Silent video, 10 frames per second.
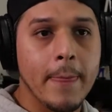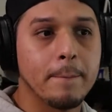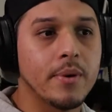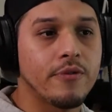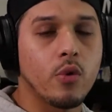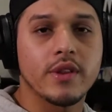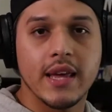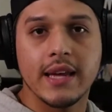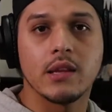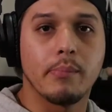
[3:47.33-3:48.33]
before they
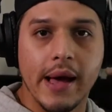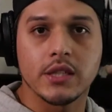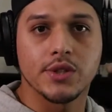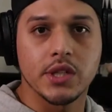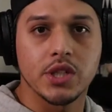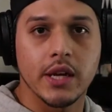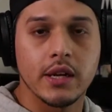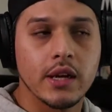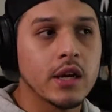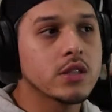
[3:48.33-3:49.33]
hit the mastering chain.
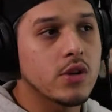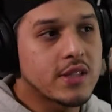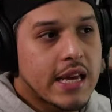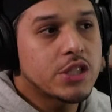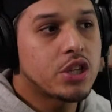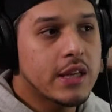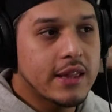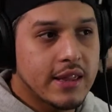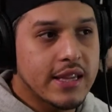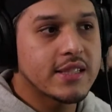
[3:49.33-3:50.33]
So essentially
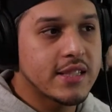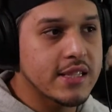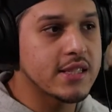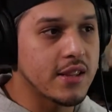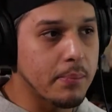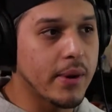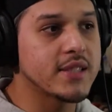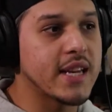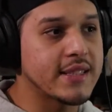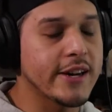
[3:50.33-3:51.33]
this is the bus
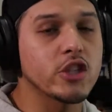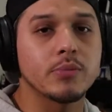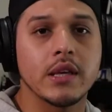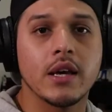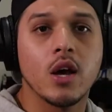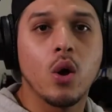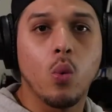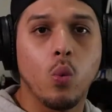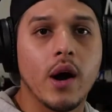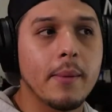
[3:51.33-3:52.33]
that tells me
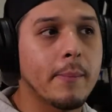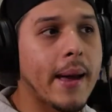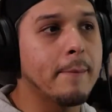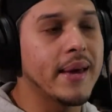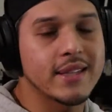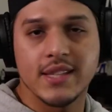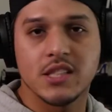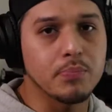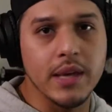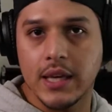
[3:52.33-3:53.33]
what my mix
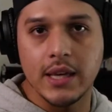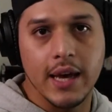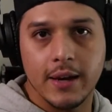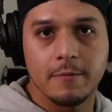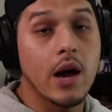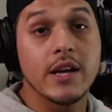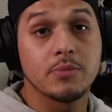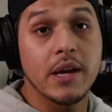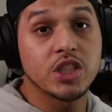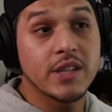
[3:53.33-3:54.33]
is peaking at. Now
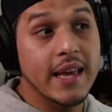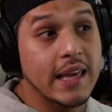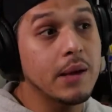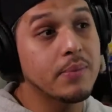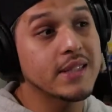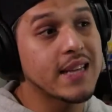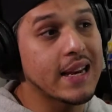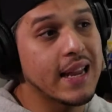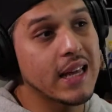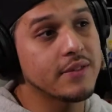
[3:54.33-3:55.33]
as mentioned, I keep this
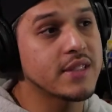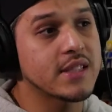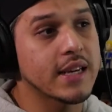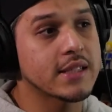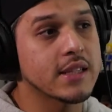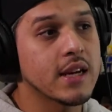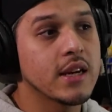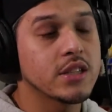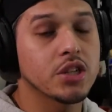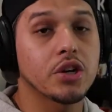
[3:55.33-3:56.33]
at -6
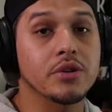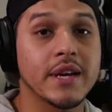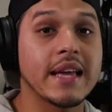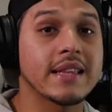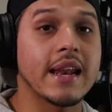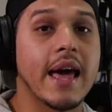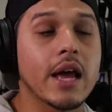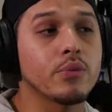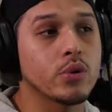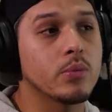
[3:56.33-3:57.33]
to create that
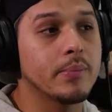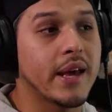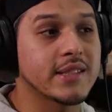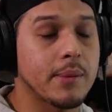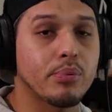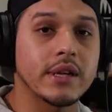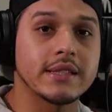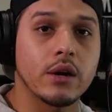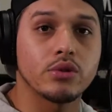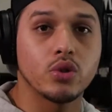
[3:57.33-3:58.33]
headroom, because I
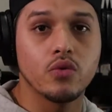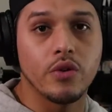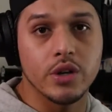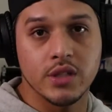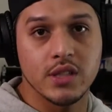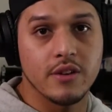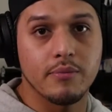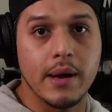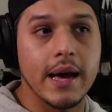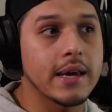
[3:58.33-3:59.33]
print out 2 versions of
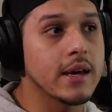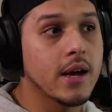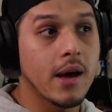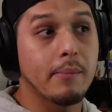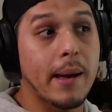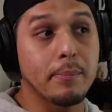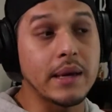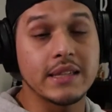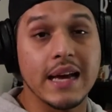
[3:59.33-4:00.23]
my beat